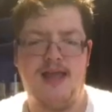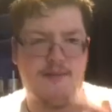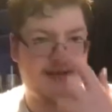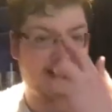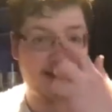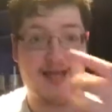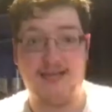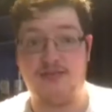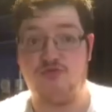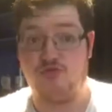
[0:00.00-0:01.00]
I mean, he
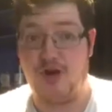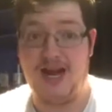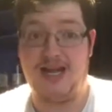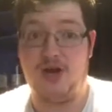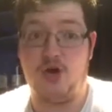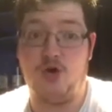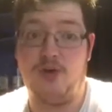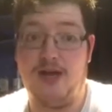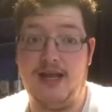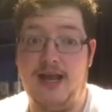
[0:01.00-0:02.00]
landed really
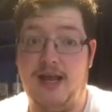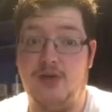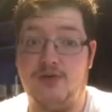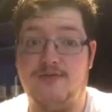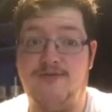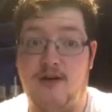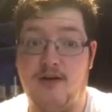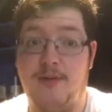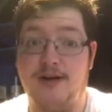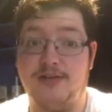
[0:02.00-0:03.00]
awkwardly. It looked
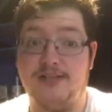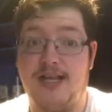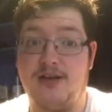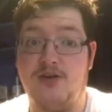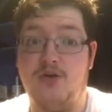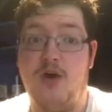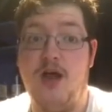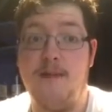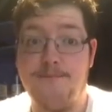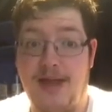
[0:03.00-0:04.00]
very bad on his ankle.
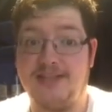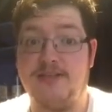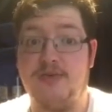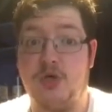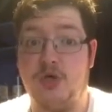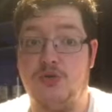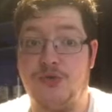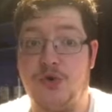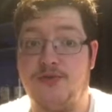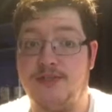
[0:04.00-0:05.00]
Best of luck on your
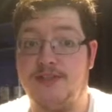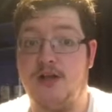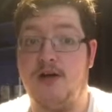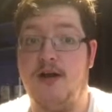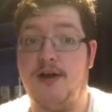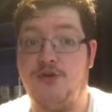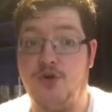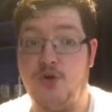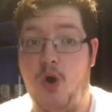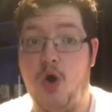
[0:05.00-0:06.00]
recovery, Sin Cara. I
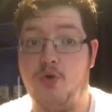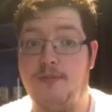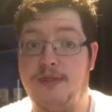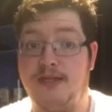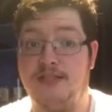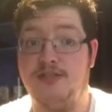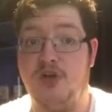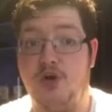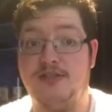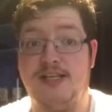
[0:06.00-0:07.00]
do hope that is
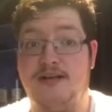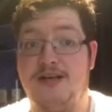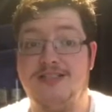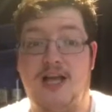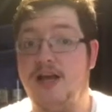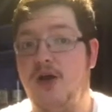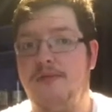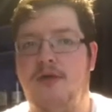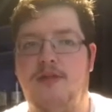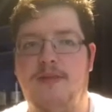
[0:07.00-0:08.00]
not serious. I know
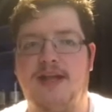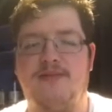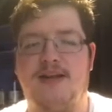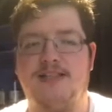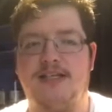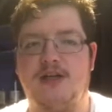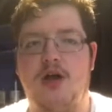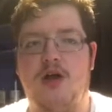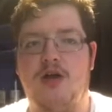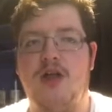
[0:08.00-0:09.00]
I'm not the biggest fan of Sin
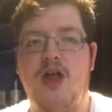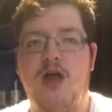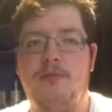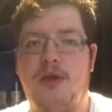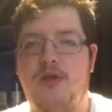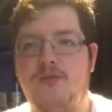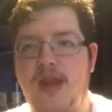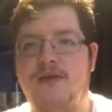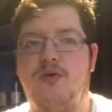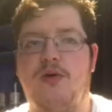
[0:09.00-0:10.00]
Cara, but you
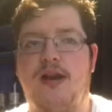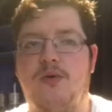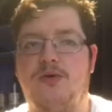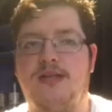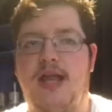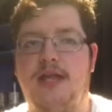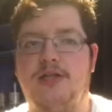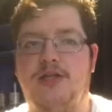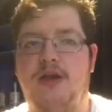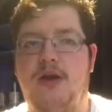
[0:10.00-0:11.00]
never want anyone to get
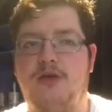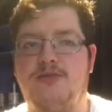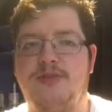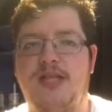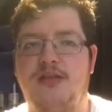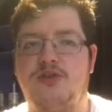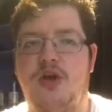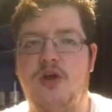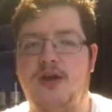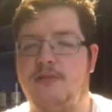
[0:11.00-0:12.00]
injured and lose
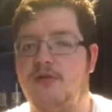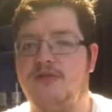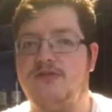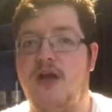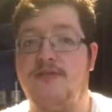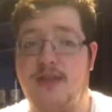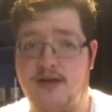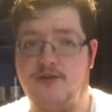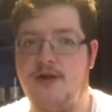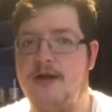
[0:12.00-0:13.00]
potential earning months of their
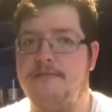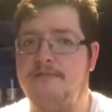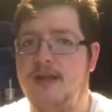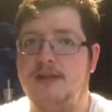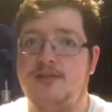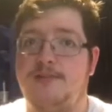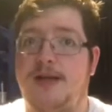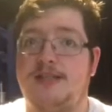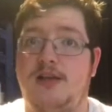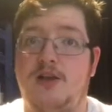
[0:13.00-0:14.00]
career. So
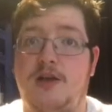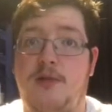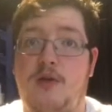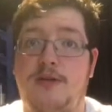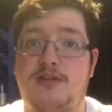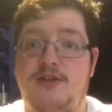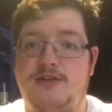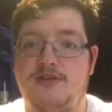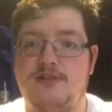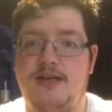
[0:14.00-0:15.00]
best of luck. I'm hoping it's
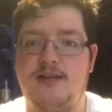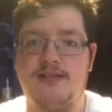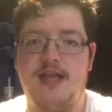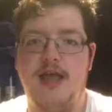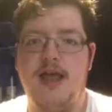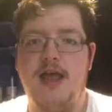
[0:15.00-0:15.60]
not too serious.